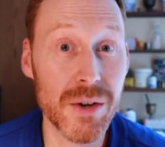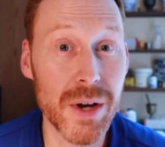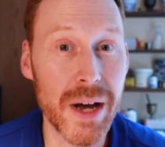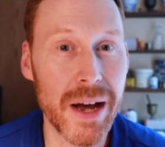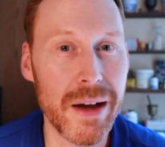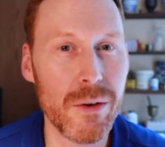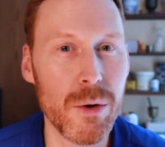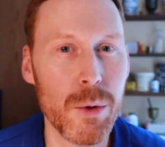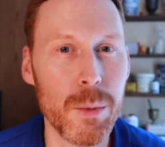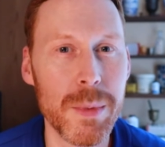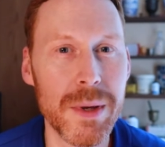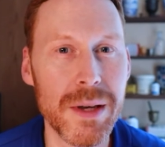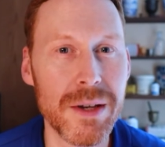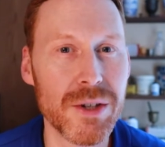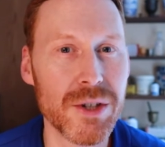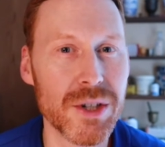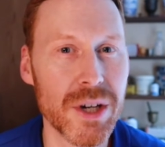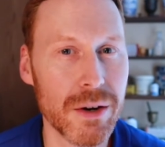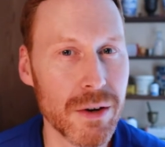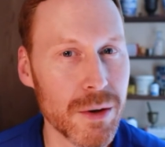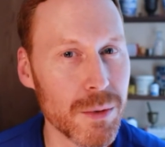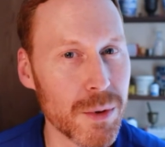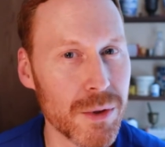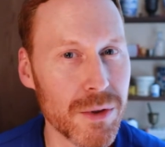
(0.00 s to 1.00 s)
I will be
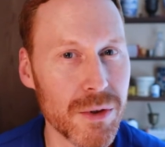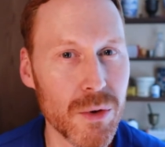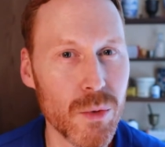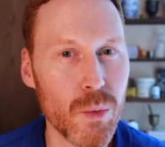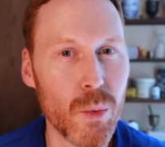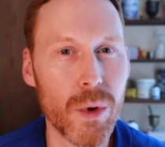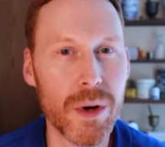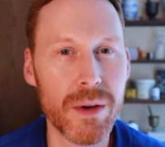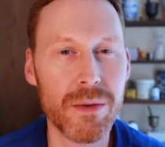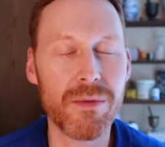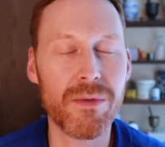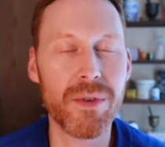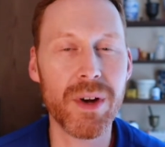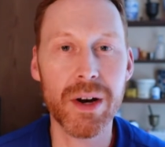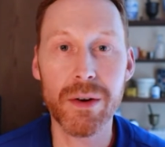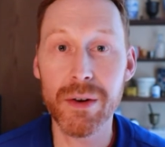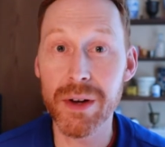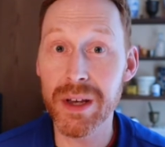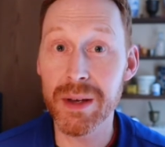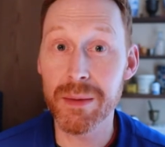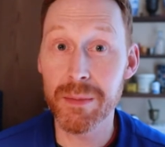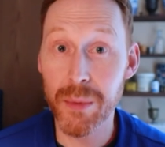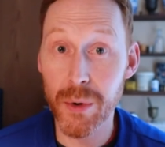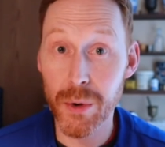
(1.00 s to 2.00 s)
sharing with you one
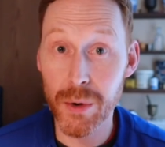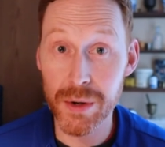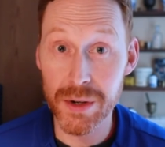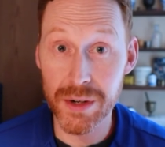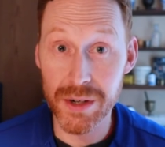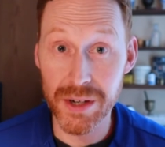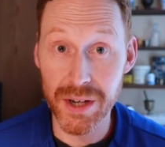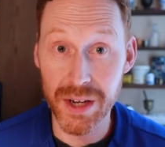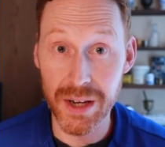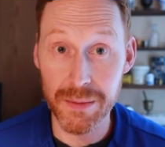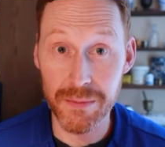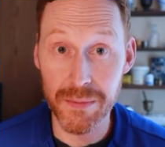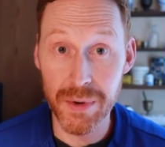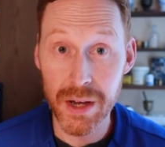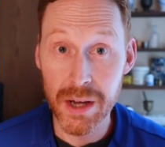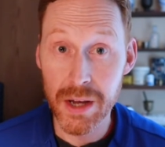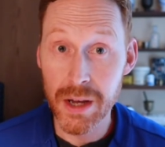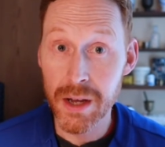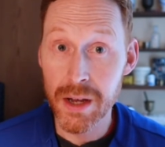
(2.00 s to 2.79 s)
very important tip